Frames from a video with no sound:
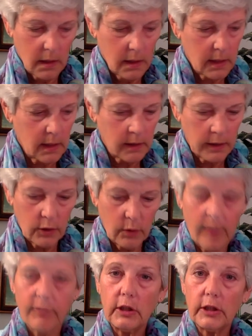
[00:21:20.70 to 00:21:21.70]
And I'll let you
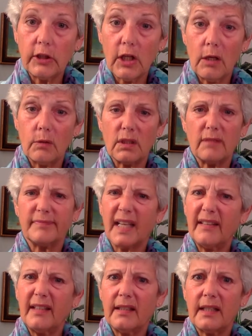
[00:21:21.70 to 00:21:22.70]
have a look at those.
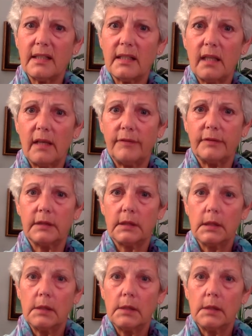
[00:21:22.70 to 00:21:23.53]
I think that's enough